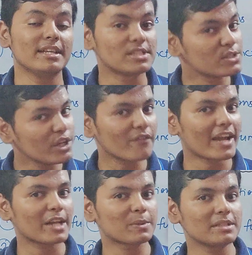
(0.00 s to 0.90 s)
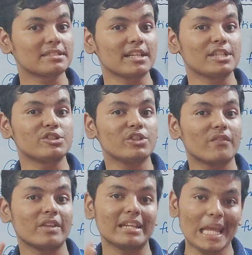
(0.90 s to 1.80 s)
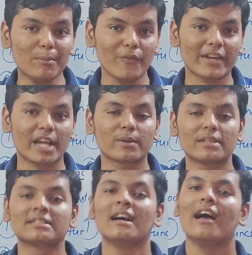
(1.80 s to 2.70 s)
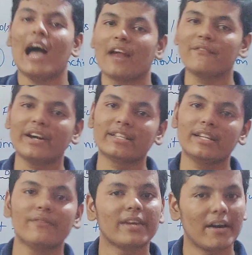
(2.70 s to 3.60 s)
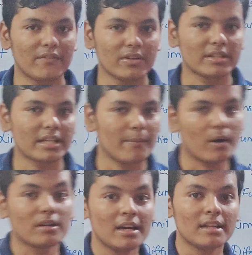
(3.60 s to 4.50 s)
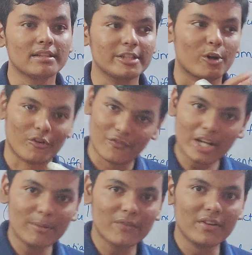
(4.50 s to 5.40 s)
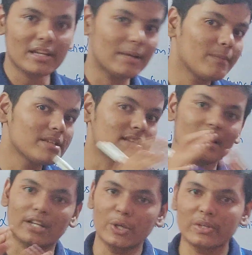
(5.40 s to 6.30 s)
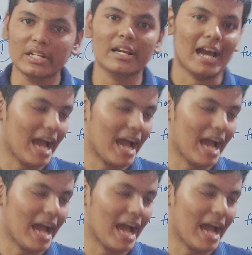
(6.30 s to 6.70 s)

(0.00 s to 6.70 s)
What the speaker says: history of calculus, the history of the name of calculus, and finally we have learned about the conflict between Leibniz and Newton